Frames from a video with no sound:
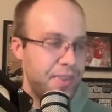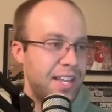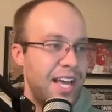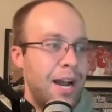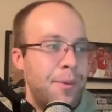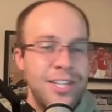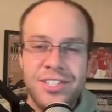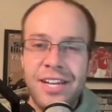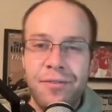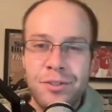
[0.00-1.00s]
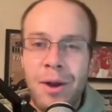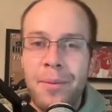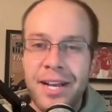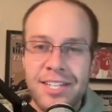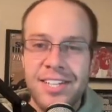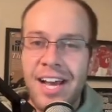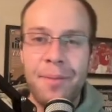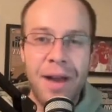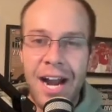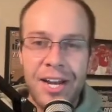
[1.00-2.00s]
And I'm going to see if it's probably going to say I'm not an